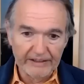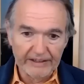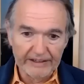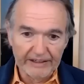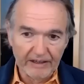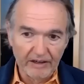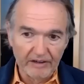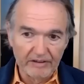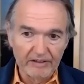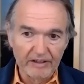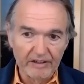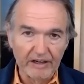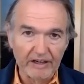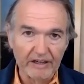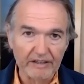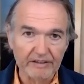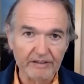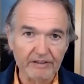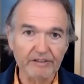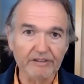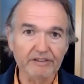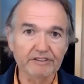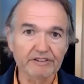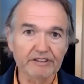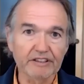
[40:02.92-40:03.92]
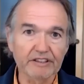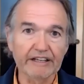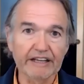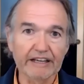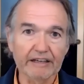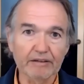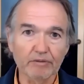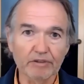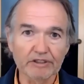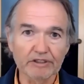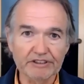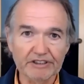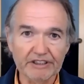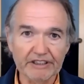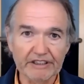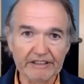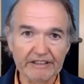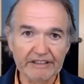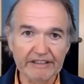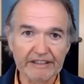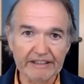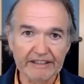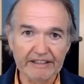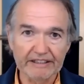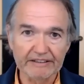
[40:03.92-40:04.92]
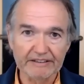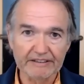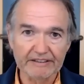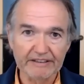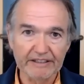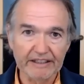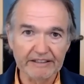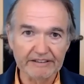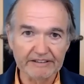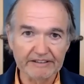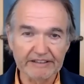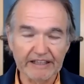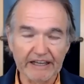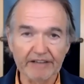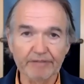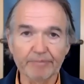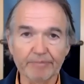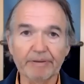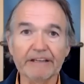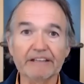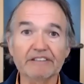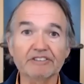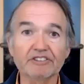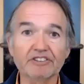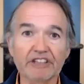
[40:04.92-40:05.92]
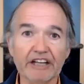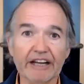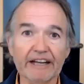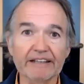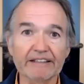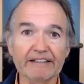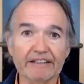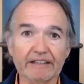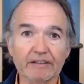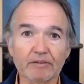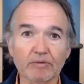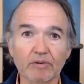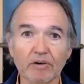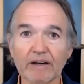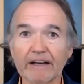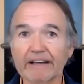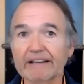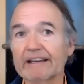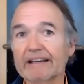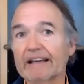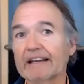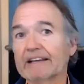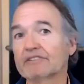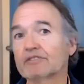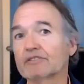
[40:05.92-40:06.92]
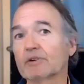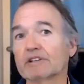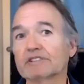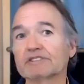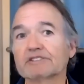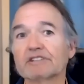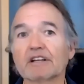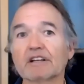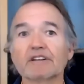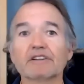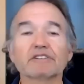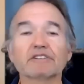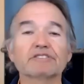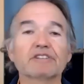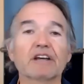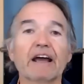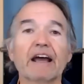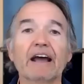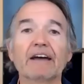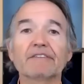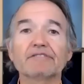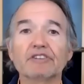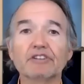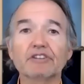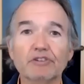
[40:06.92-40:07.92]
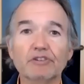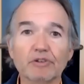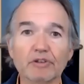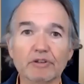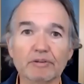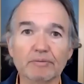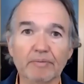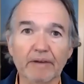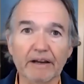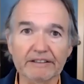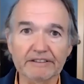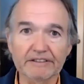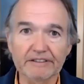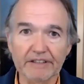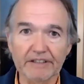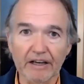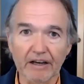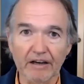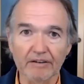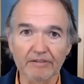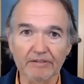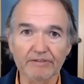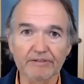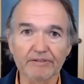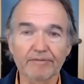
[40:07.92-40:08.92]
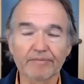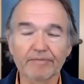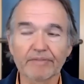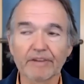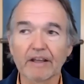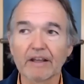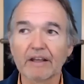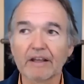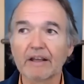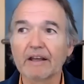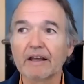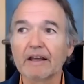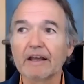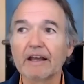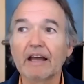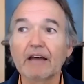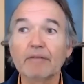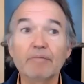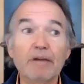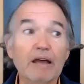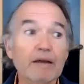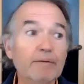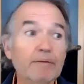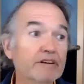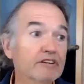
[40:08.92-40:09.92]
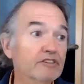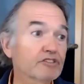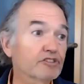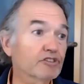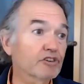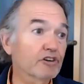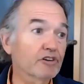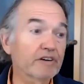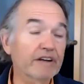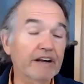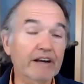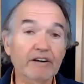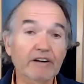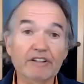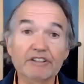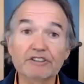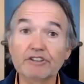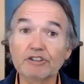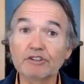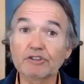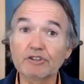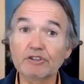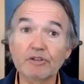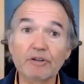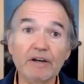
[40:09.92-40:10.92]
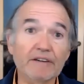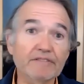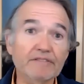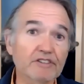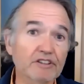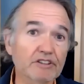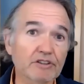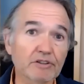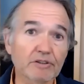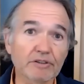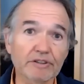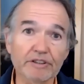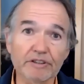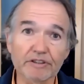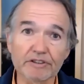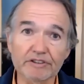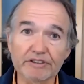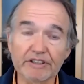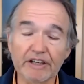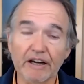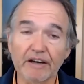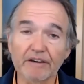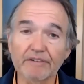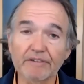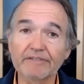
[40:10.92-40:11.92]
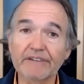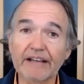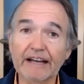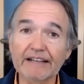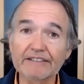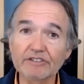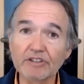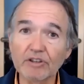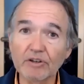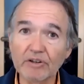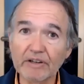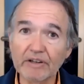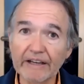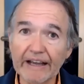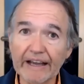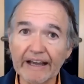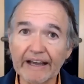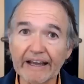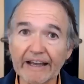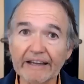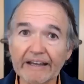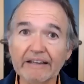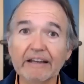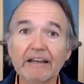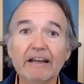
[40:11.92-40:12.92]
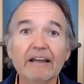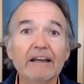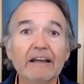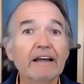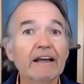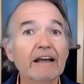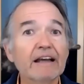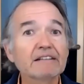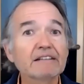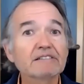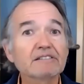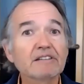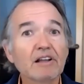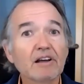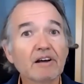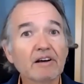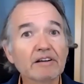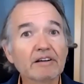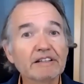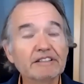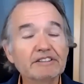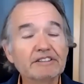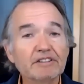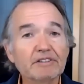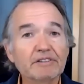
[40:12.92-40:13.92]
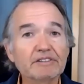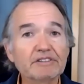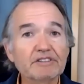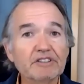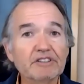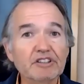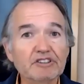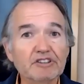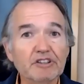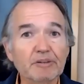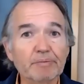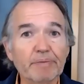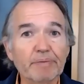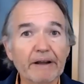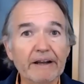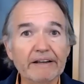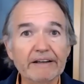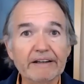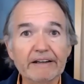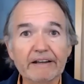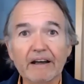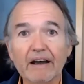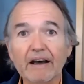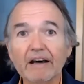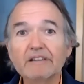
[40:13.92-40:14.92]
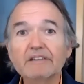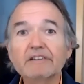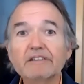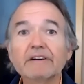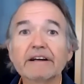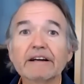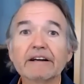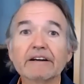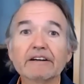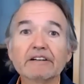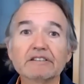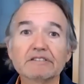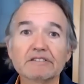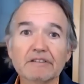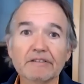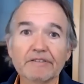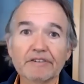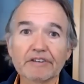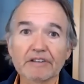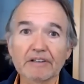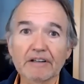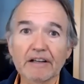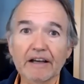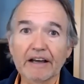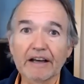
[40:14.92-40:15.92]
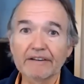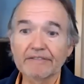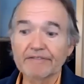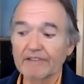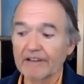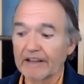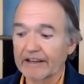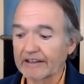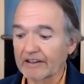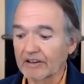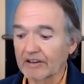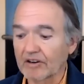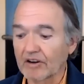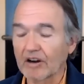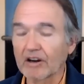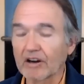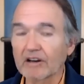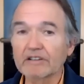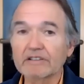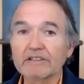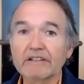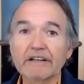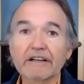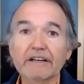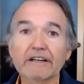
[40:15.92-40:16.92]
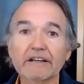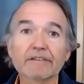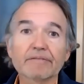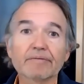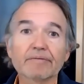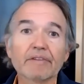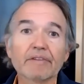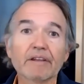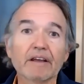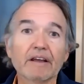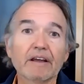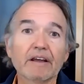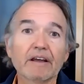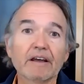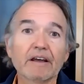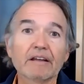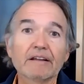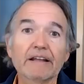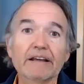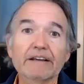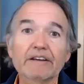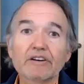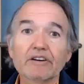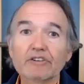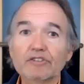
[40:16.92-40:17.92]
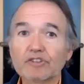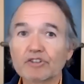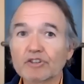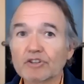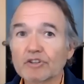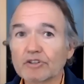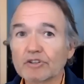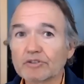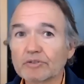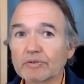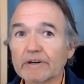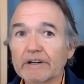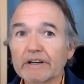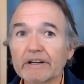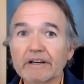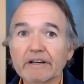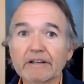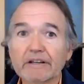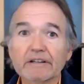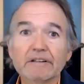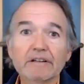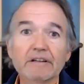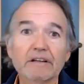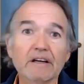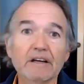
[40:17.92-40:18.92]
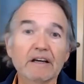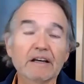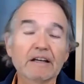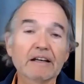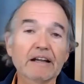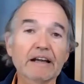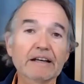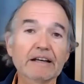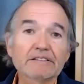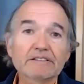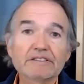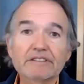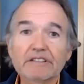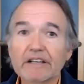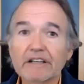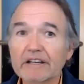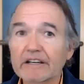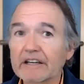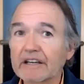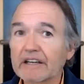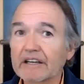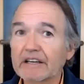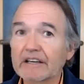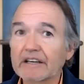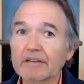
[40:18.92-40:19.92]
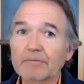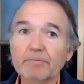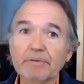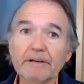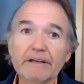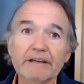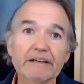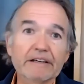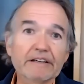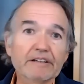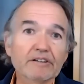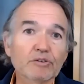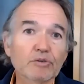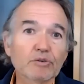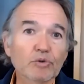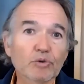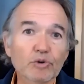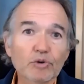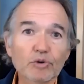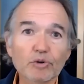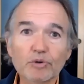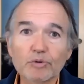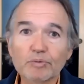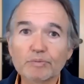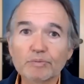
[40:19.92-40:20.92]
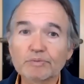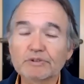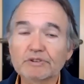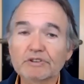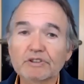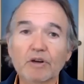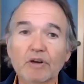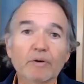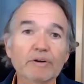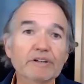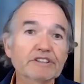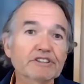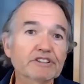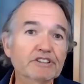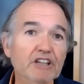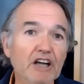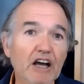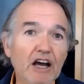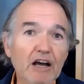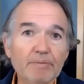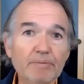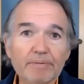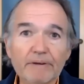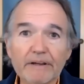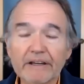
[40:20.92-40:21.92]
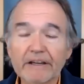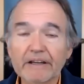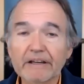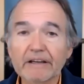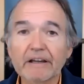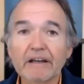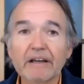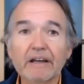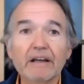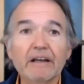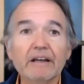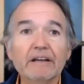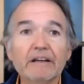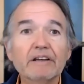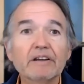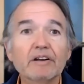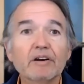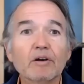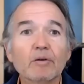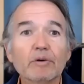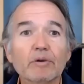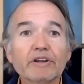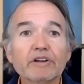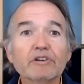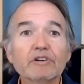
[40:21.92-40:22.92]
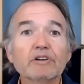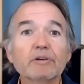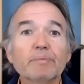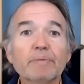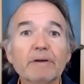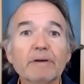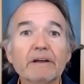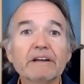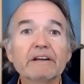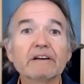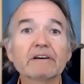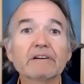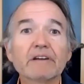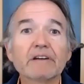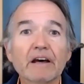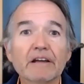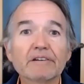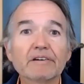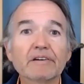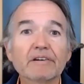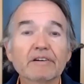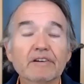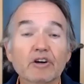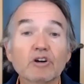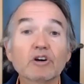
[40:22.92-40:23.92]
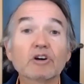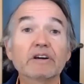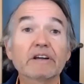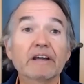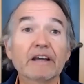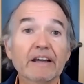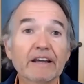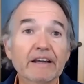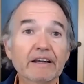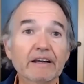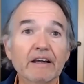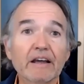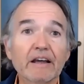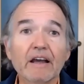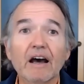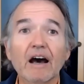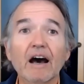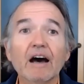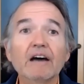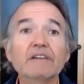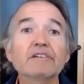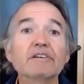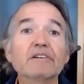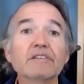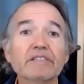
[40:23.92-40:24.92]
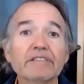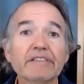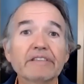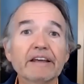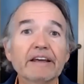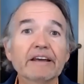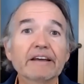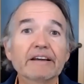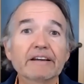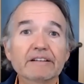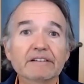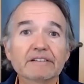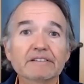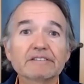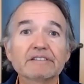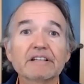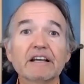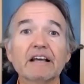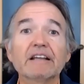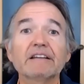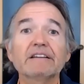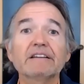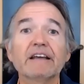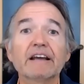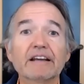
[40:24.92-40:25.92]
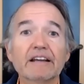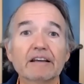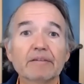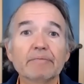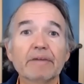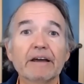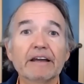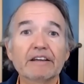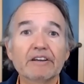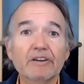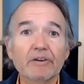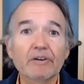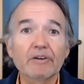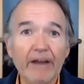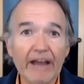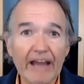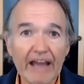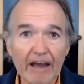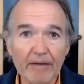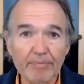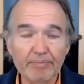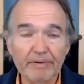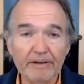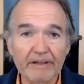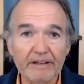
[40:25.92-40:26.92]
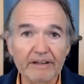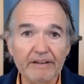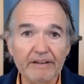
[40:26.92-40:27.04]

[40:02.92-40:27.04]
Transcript: on others to get what she needs instead of being jaded where I can't trust others, I have to do it myself. And maybe in certain areas you do have to do it yourself. That's okay as long as you're anticipating other areas of your life like gardening, like your children, like singing, being in groups, going shopping, you know, where you're depending on other cooking, other things that can make you happy.